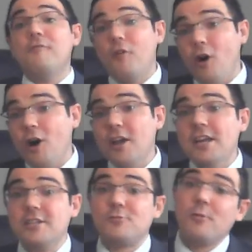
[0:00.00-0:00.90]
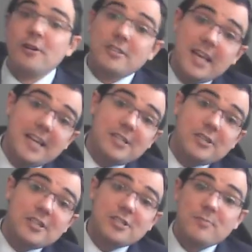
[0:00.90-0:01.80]
For his word
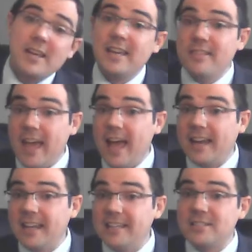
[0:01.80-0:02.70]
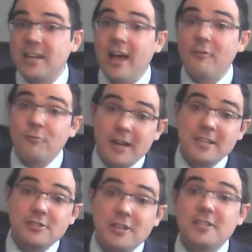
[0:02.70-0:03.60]
teaches me that his love
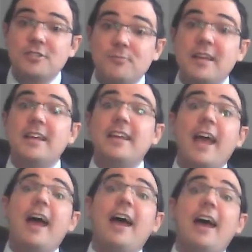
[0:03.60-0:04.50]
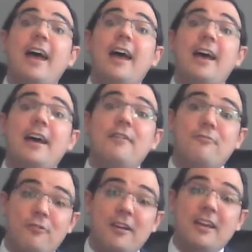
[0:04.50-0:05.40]
reaches me
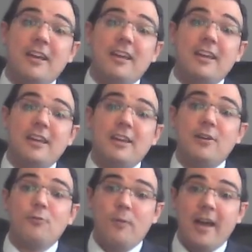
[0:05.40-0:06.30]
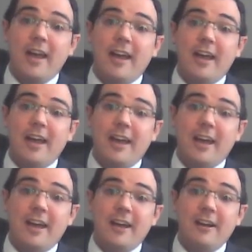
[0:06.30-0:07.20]

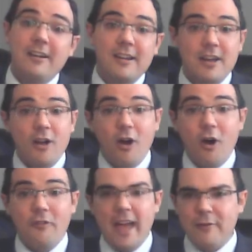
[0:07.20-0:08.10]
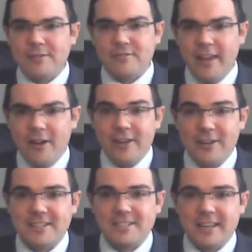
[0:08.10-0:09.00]
everywhere. Oh, that was very
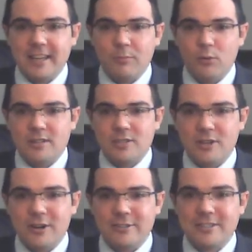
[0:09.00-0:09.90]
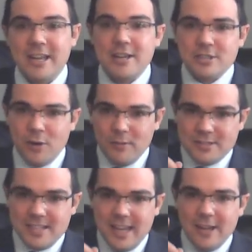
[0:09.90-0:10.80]
good singing, boys and girls. So we'll
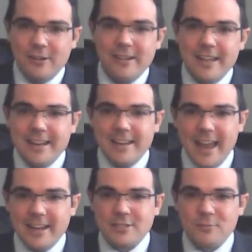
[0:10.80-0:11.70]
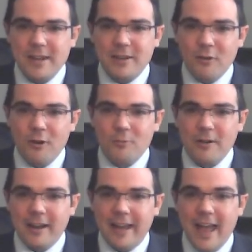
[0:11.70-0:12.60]
see you next week, Lord
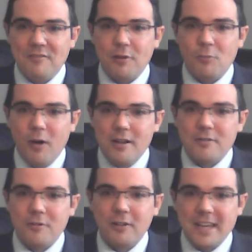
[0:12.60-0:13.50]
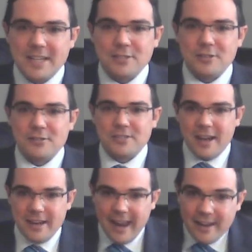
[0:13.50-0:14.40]
willing. Have a wonderful Easter
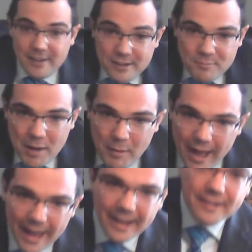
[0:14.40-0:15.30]
Sunday. Bye bye.